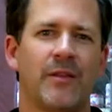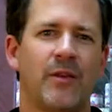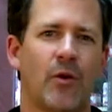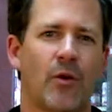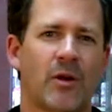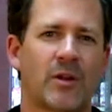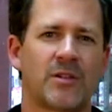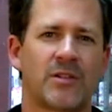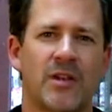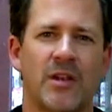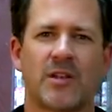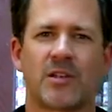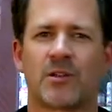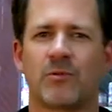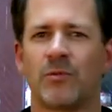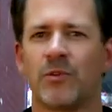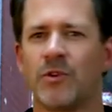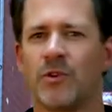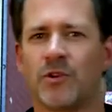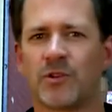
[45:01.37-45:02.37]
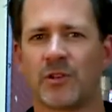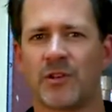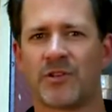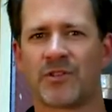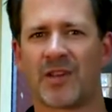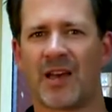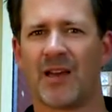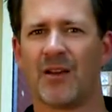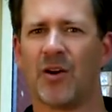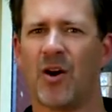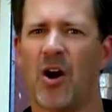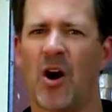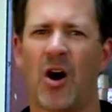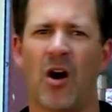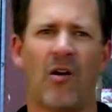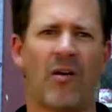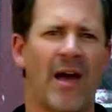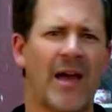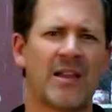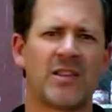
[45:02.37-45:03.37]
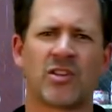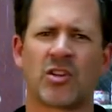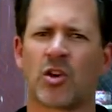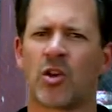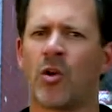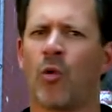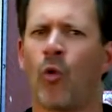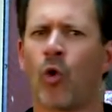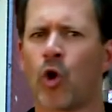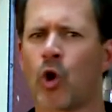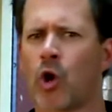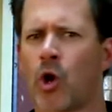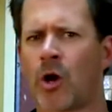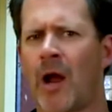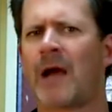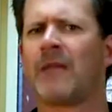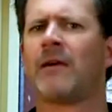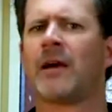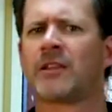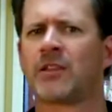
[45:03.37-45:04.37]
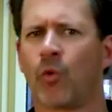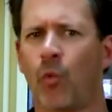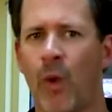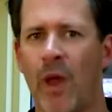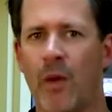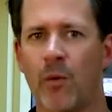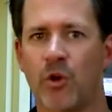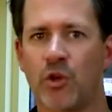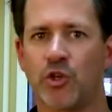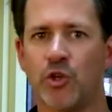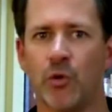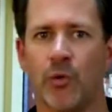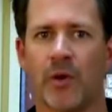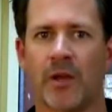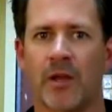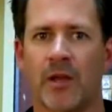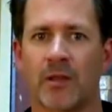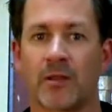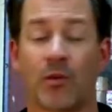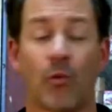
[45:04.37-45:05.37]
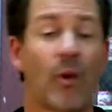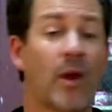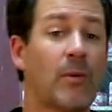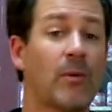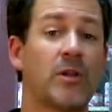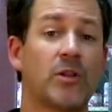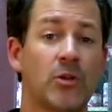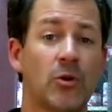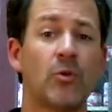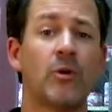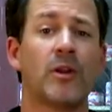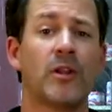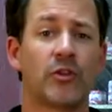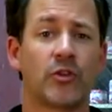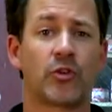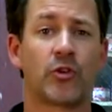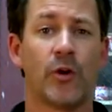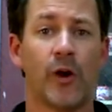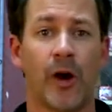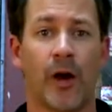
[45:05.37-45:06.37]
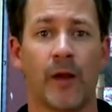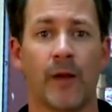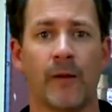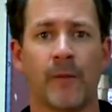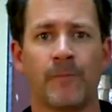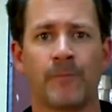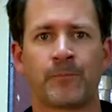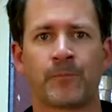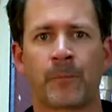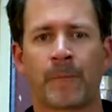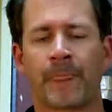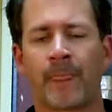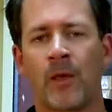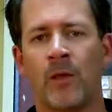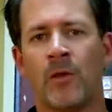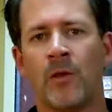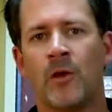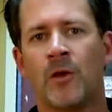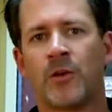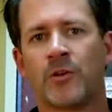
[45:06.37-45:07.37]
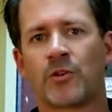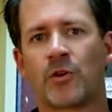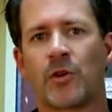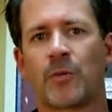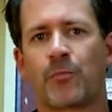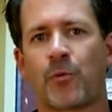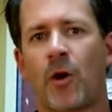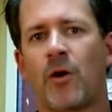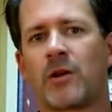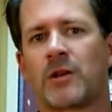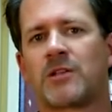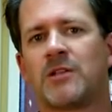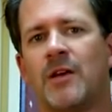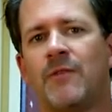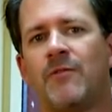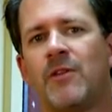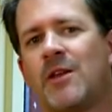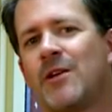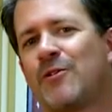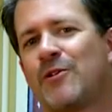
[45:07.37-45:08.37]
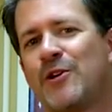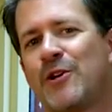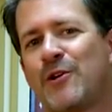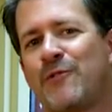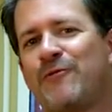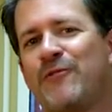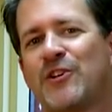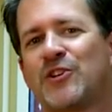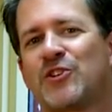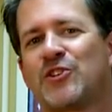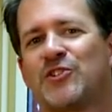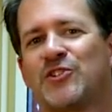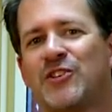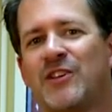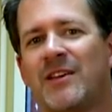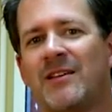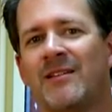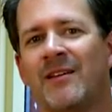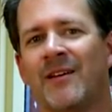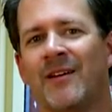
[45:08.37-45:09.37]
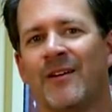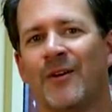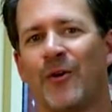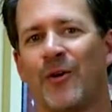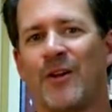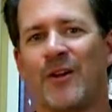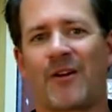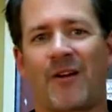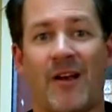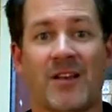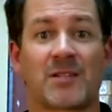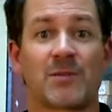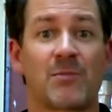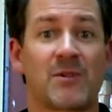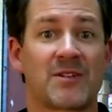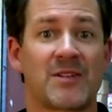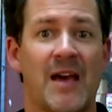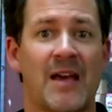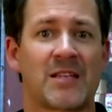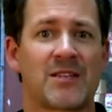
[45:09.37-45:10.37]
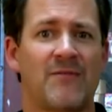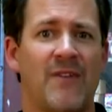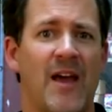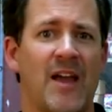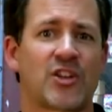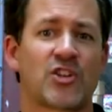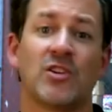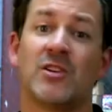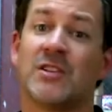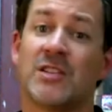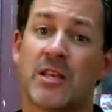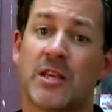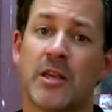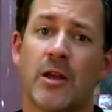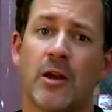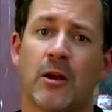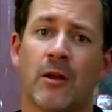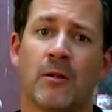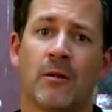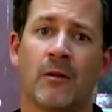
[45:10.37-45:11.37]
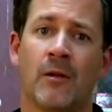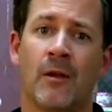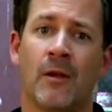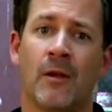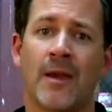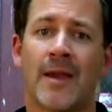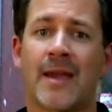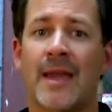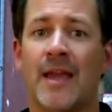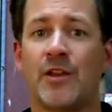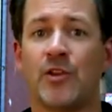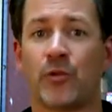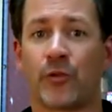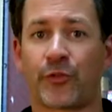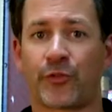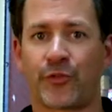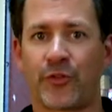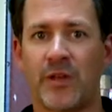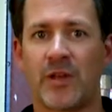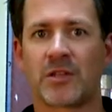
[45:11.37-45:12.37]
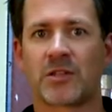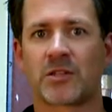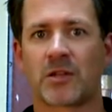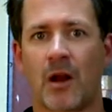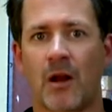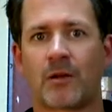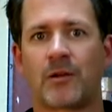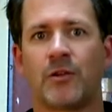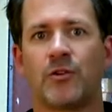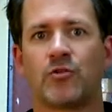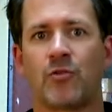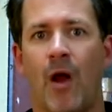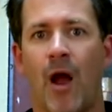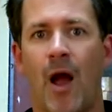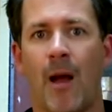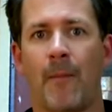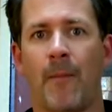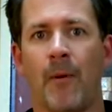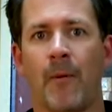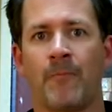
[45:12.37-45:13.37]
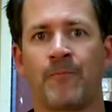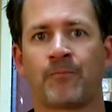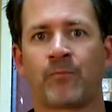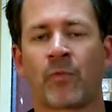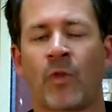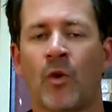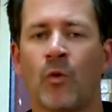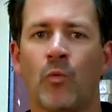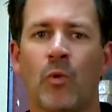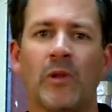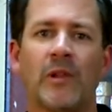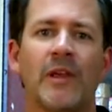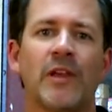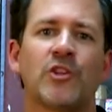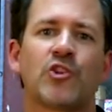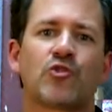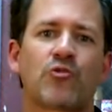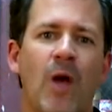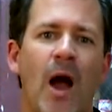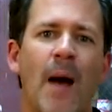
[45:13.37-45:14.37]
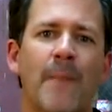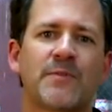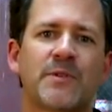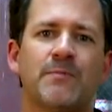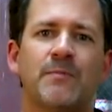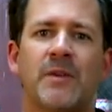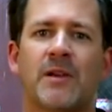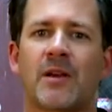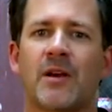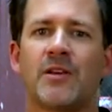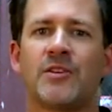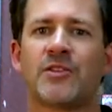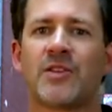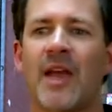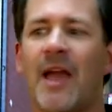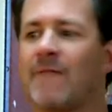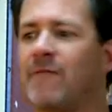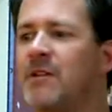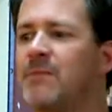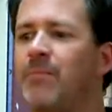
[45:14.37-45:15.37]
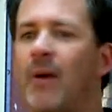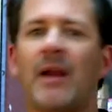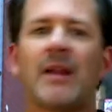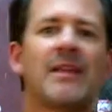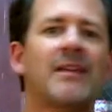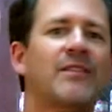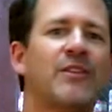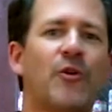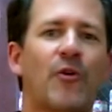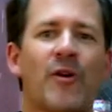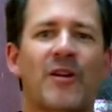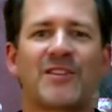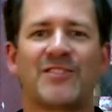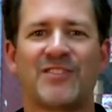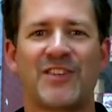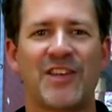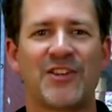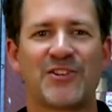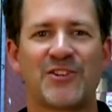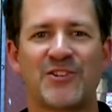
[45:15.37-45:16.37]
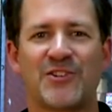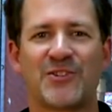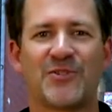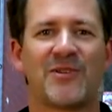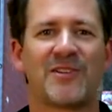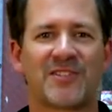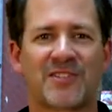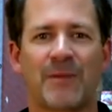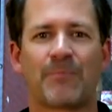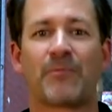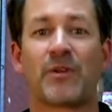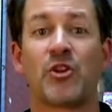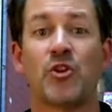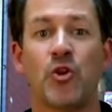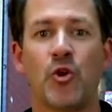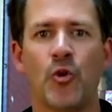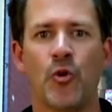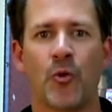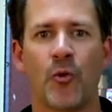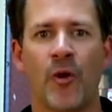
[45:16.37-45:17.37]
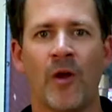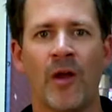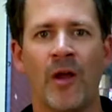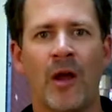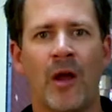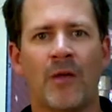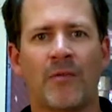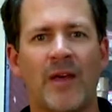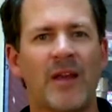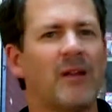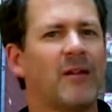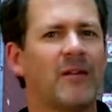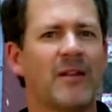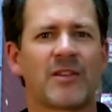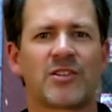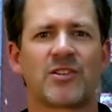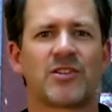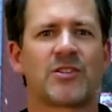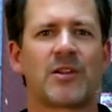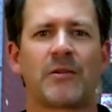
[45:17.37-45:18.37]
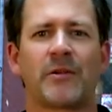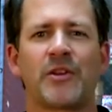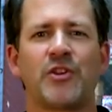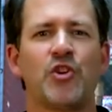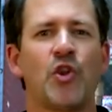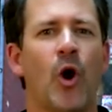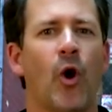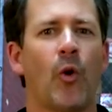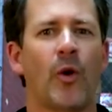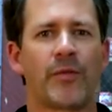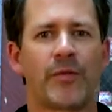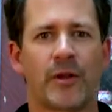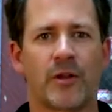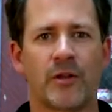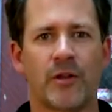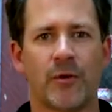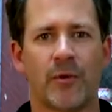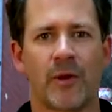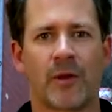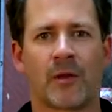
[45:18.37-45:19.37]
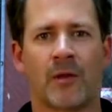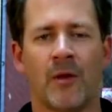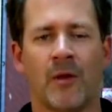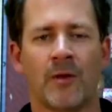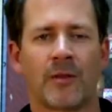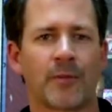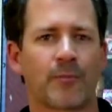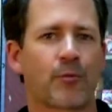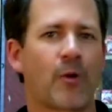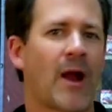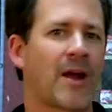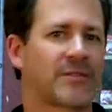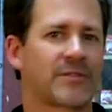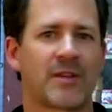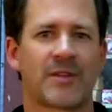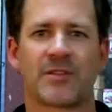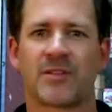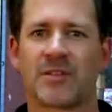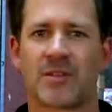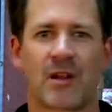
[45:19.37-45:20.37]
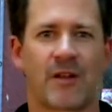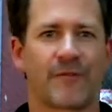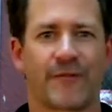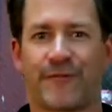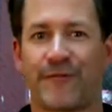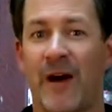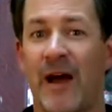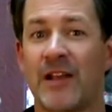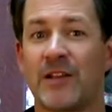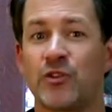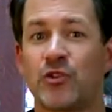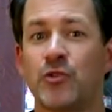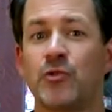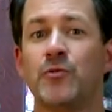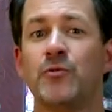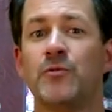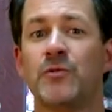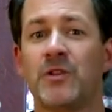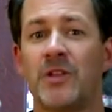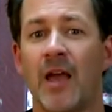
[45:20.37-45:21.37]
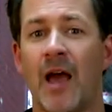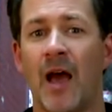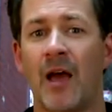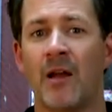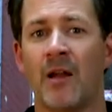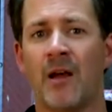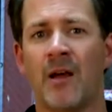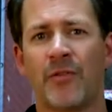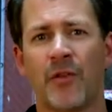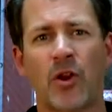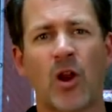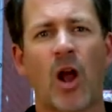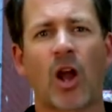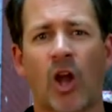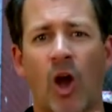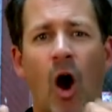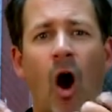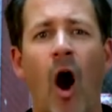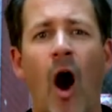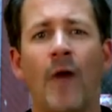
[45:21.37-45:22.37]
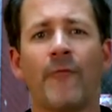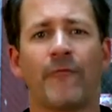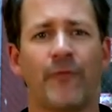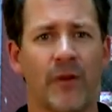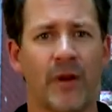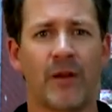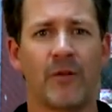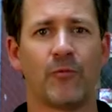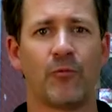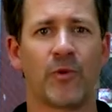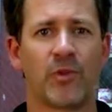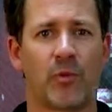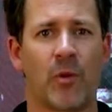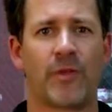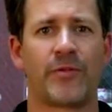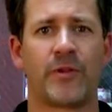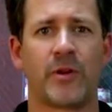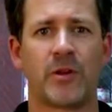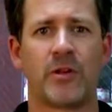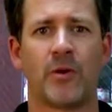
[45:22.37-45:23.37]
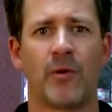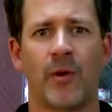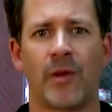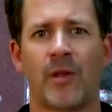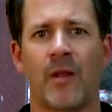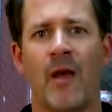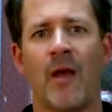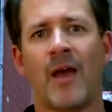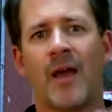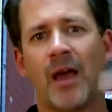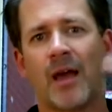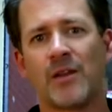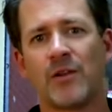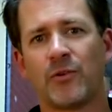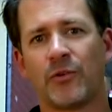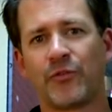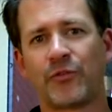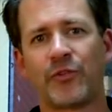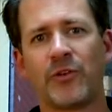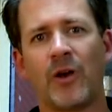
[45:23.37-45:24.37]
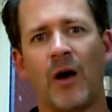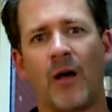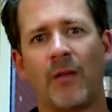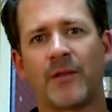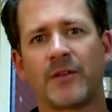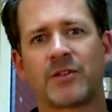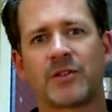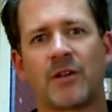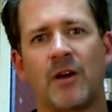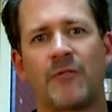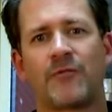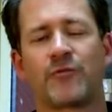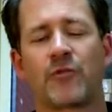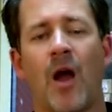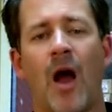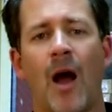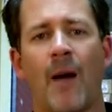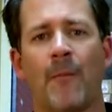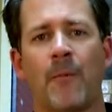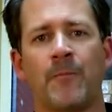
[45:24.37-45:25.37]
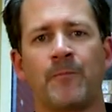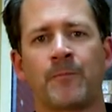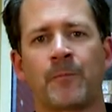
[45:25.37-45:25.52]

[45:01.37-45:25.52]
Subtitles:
the organization will usually say, oh, that isn't going to work. I like the way we're doing it. The way we do it is good. So your productivity or your efficiency or your customer satisfaction is here. And you'll see it start to drop. Well, it drops because everybody in the organization is doing something new. They don't necessarily know what they're doing. The processes aren't fine-tuned yet. They're not confident with what they're doing. And you'll see all this stuff drop.